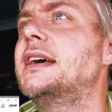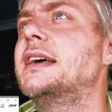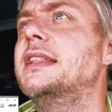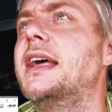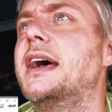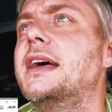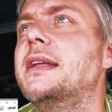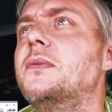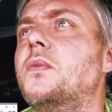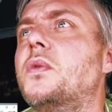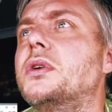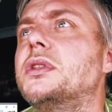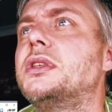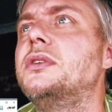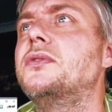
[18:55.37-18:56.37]
Then
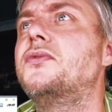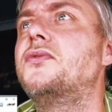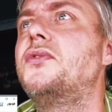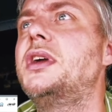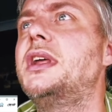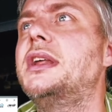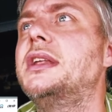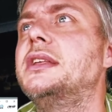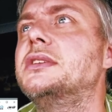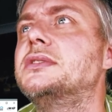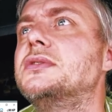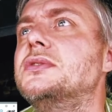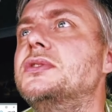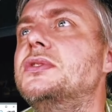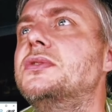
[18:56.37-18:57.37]
what you really need
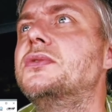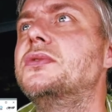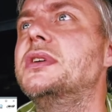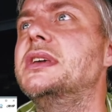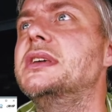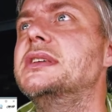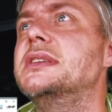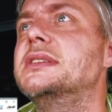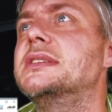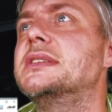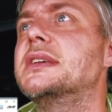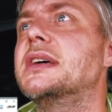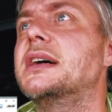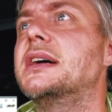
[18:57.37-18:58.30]
to do is